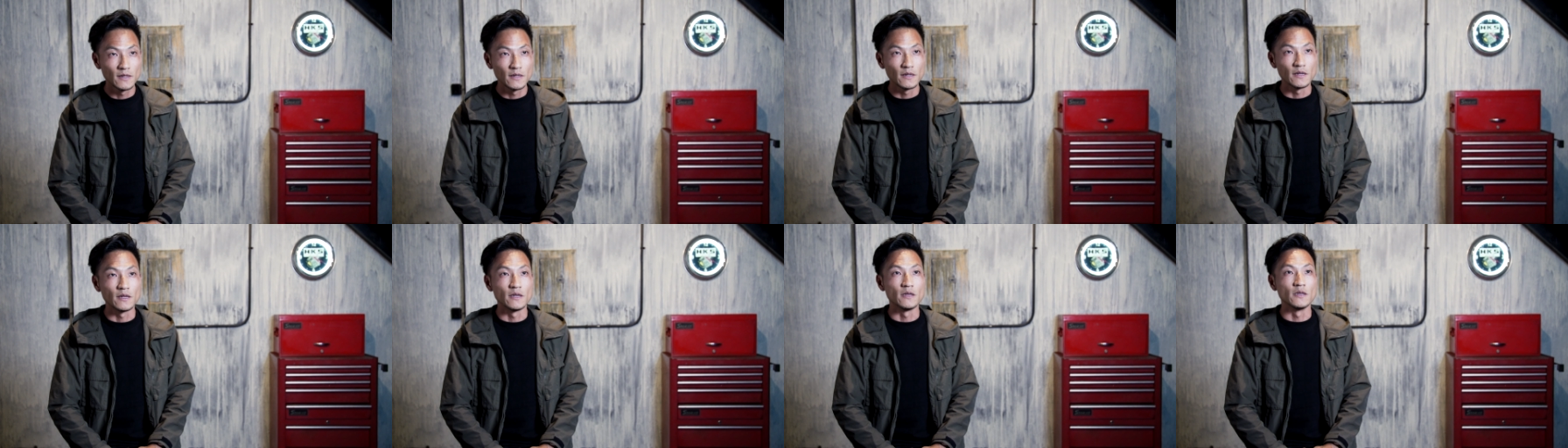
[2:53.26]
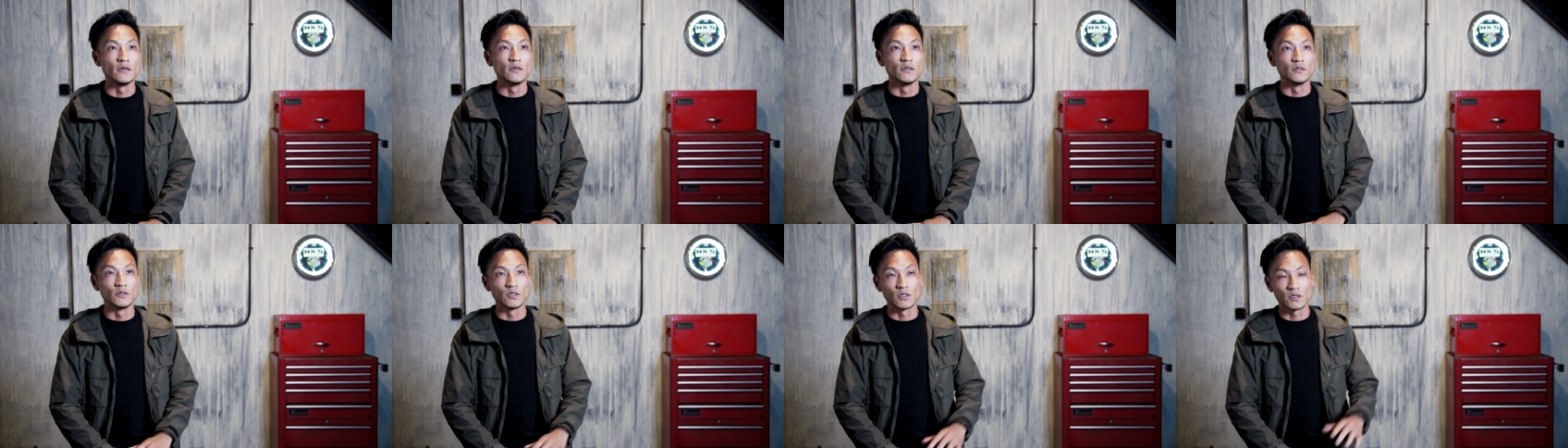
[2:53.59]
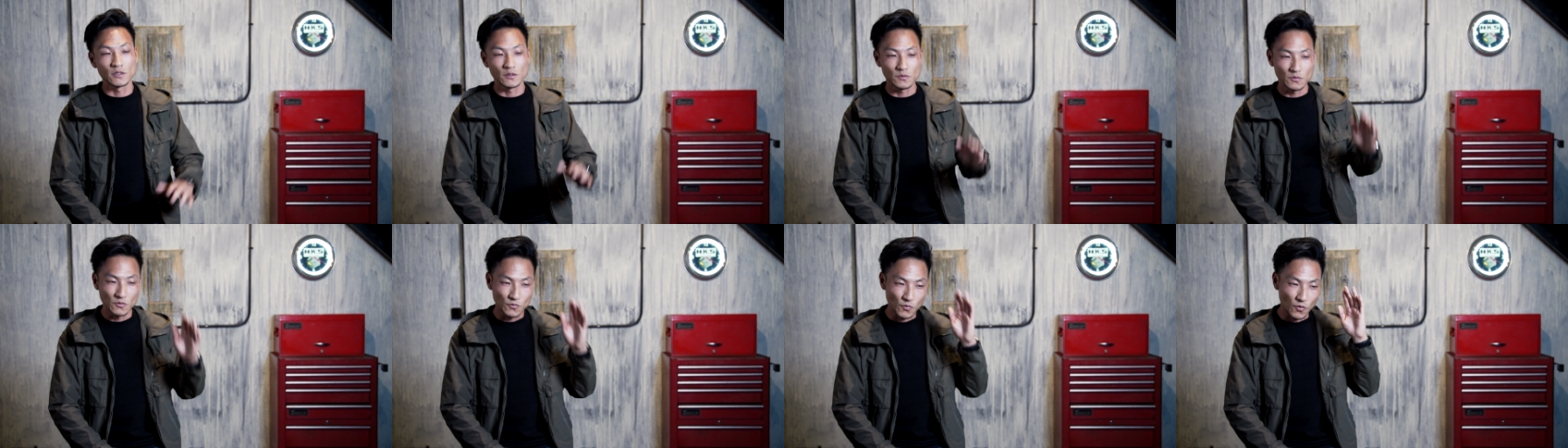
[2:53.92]
and
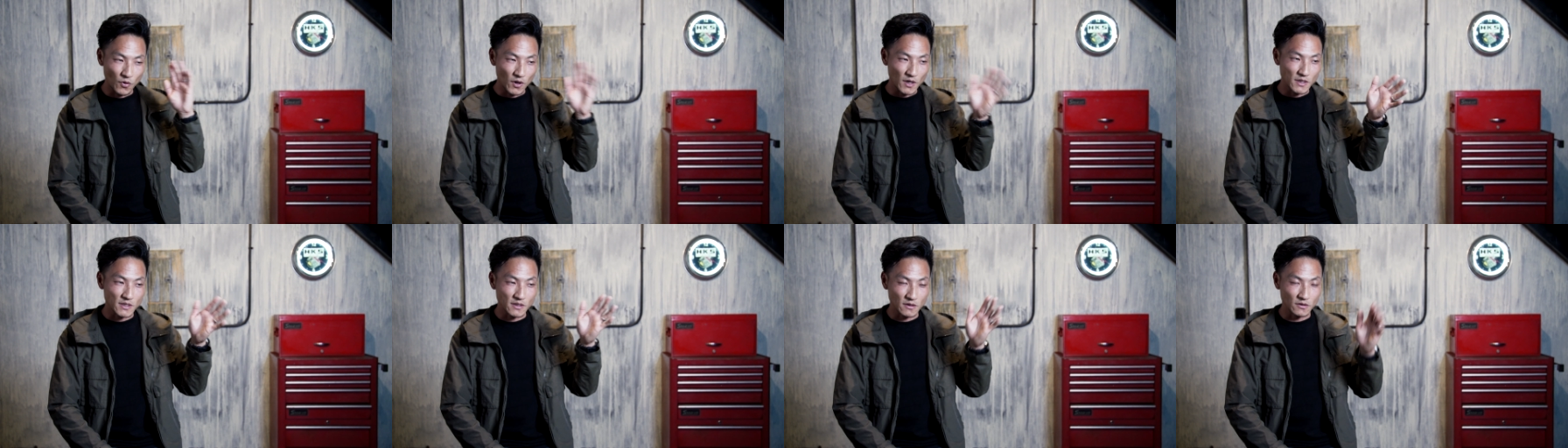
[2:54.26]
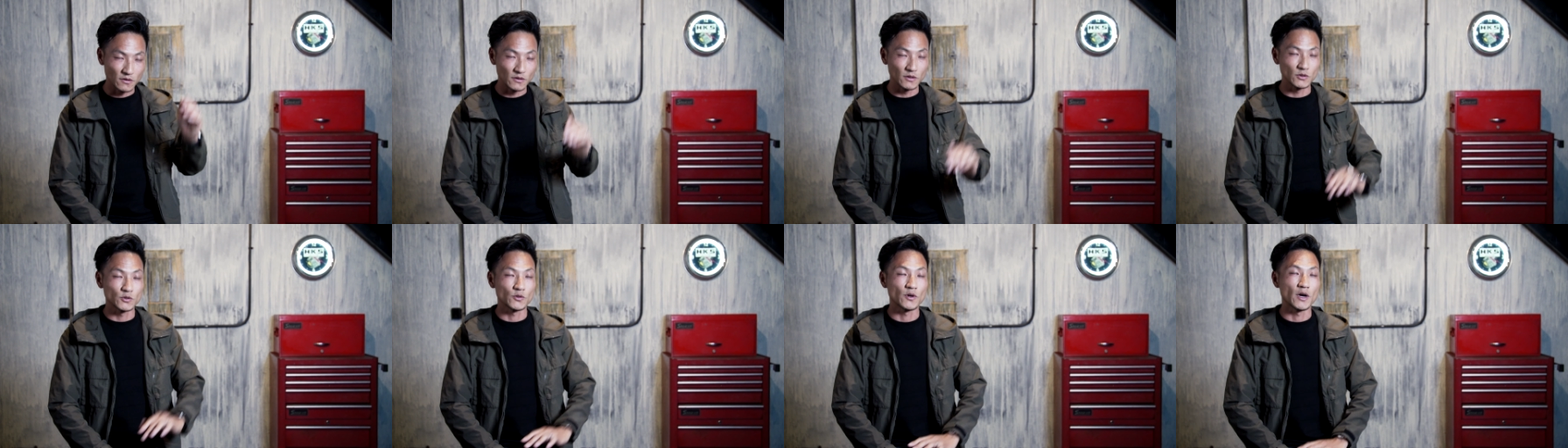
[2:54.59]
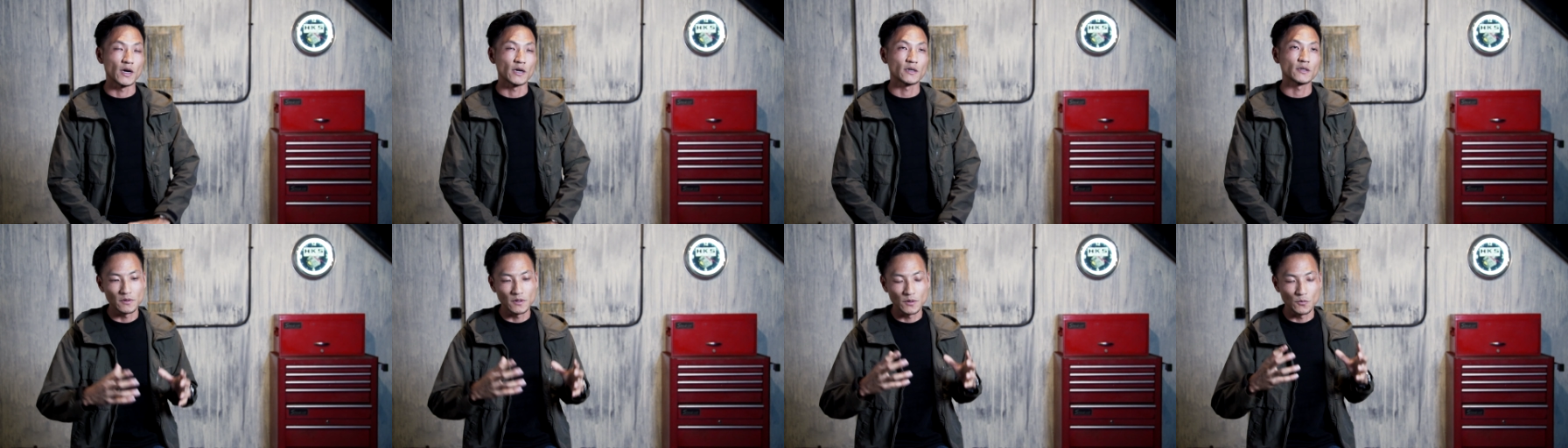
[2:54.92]
just focusing on the
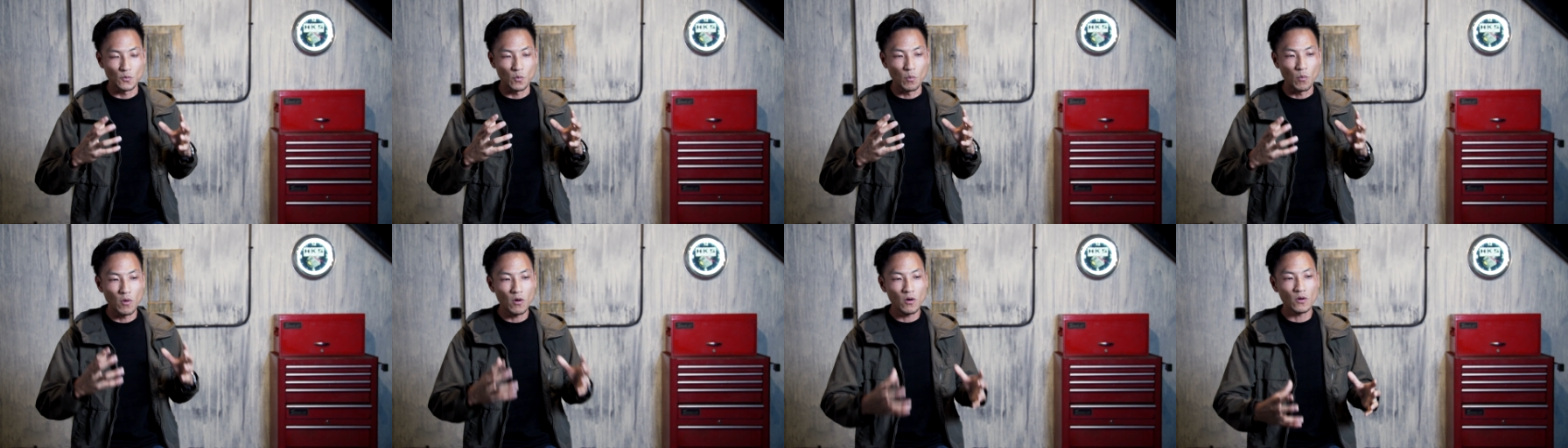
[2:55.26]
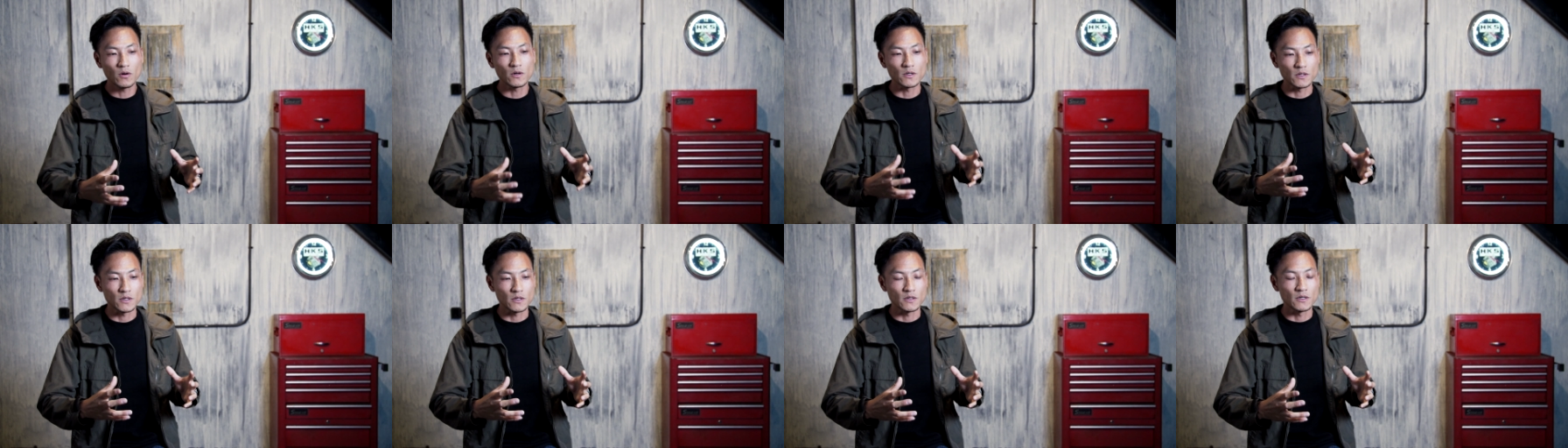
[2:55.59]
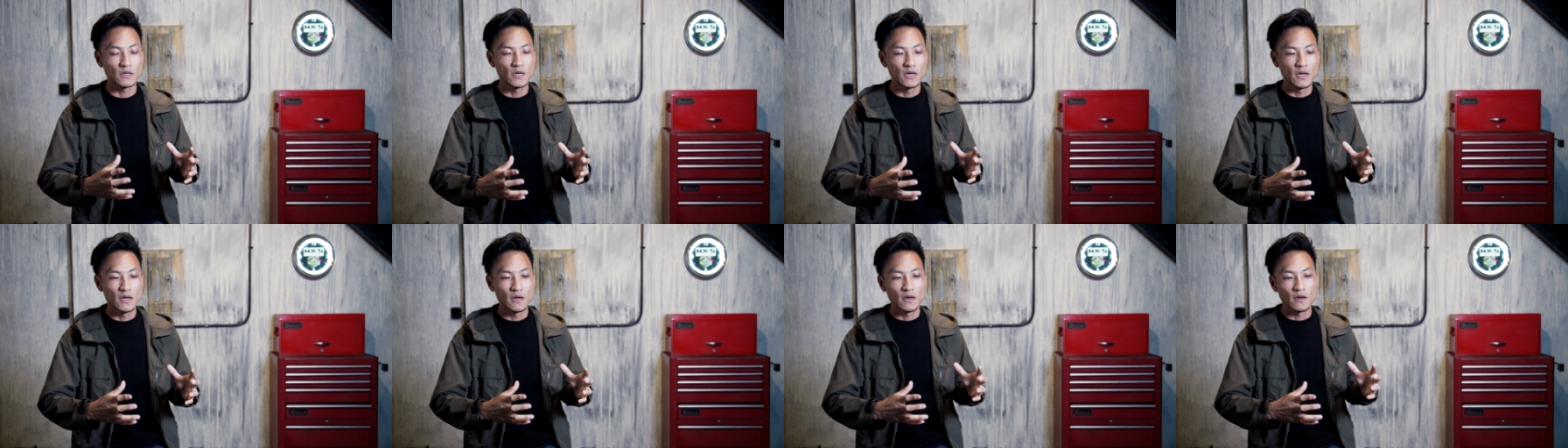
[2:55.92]
truck. The motor
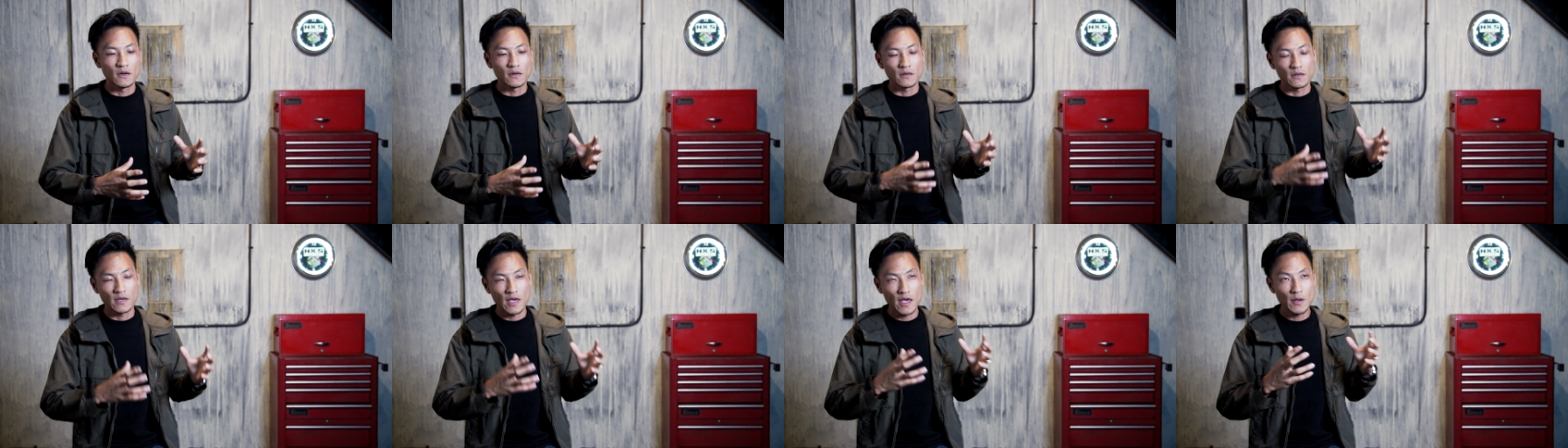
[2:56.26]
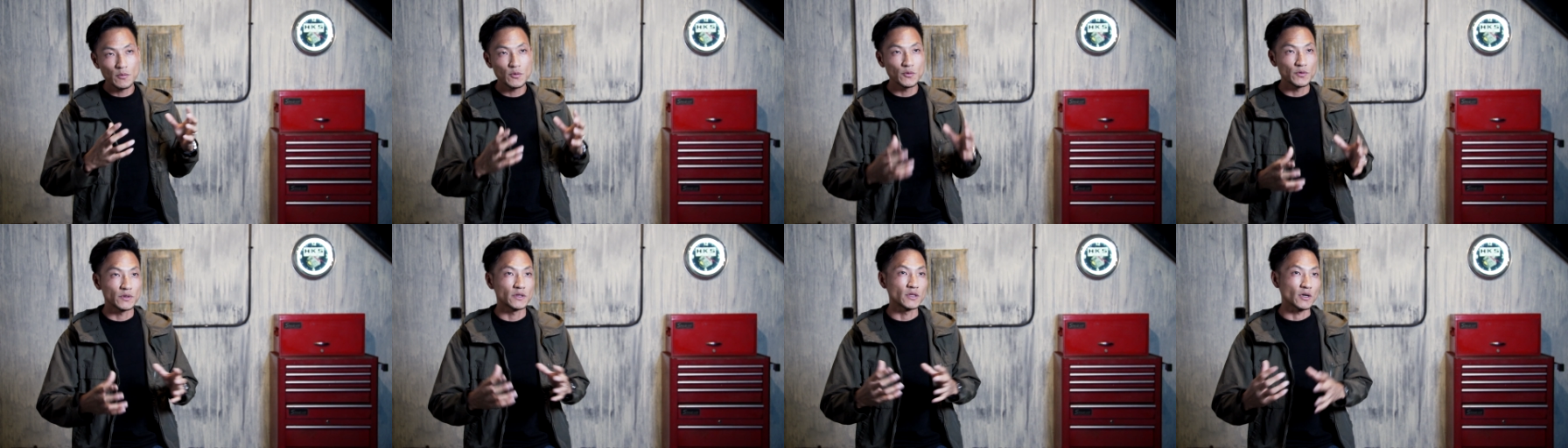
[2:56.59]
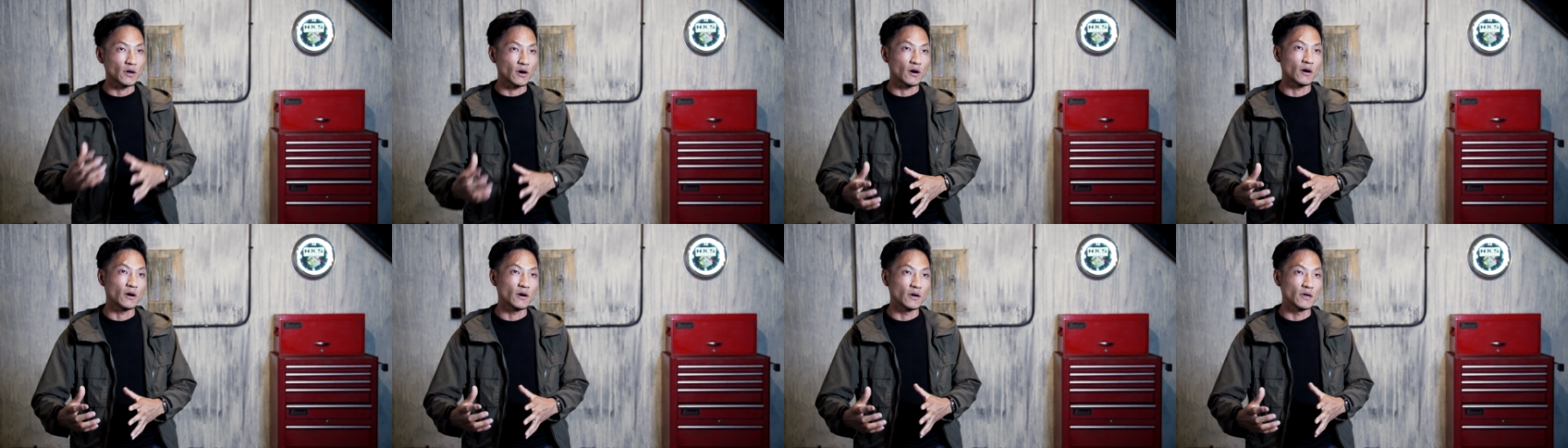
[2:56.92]
came with the
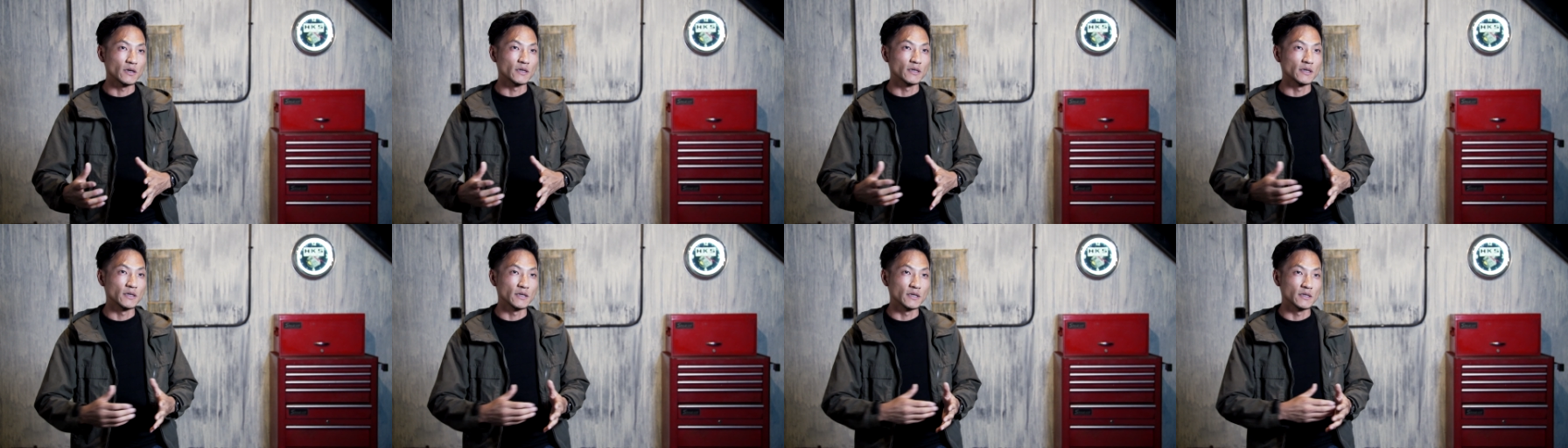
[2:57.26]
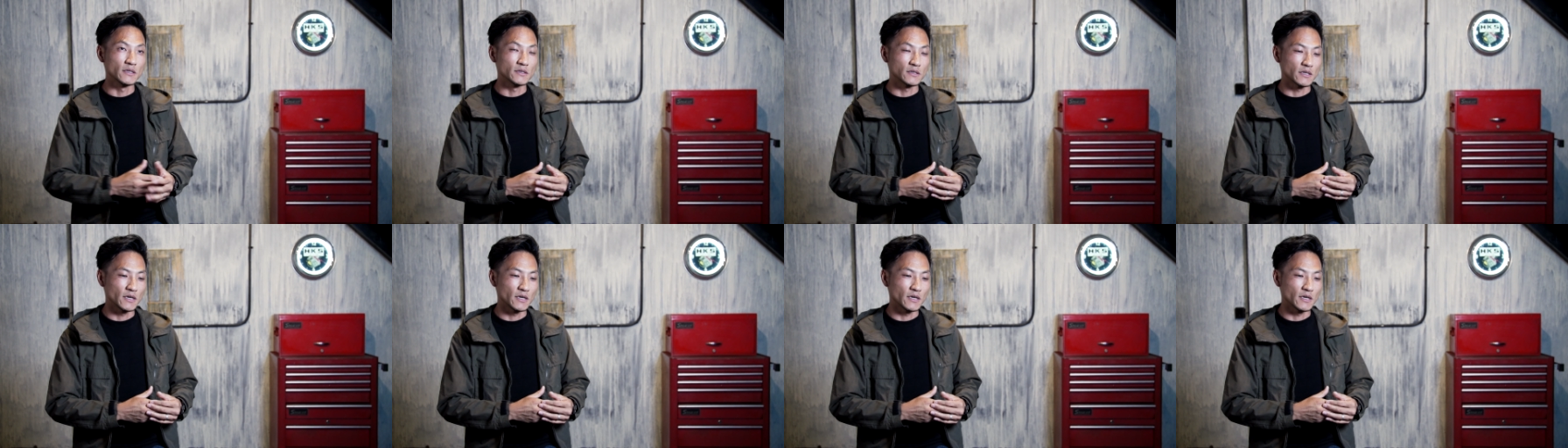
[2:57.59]
car is